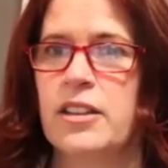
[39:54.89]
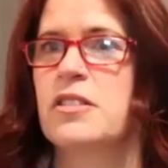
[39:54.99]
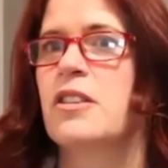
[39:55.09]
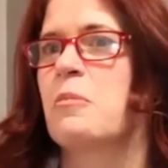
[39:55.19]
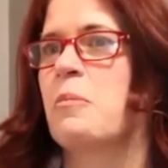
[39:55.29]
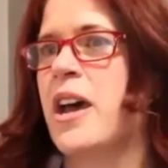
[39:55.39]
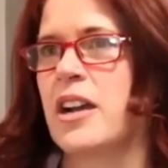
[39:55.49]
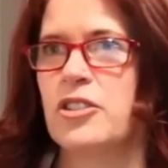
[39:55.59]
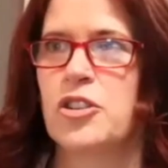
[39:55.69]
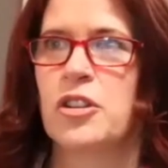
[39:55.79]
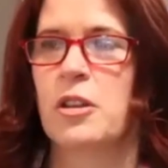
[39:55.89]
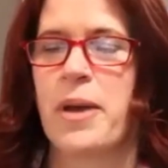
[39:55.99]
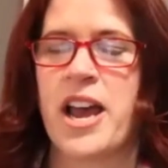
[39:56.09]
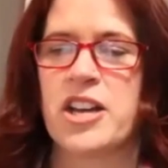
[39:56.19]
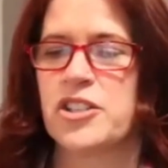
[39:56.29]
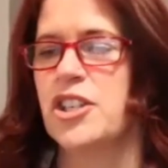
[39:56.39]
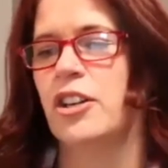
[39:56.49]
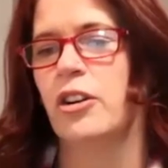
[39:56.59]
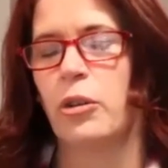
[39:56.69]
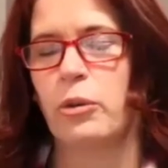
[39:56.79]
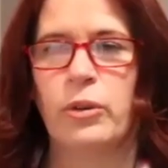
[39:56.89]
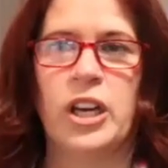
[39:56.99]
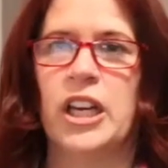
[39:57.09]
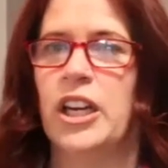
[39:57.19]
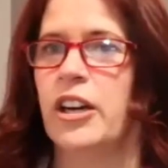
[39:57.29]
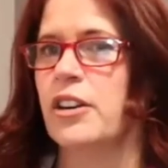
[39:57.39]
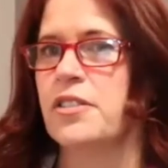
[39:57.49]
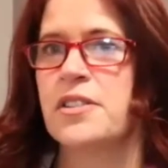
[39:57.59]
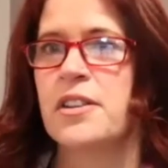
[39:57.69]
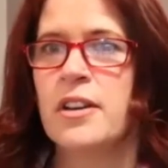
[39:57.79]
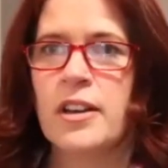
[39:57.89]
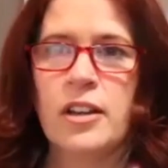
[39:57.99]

Let's look back to the past year, 3 years,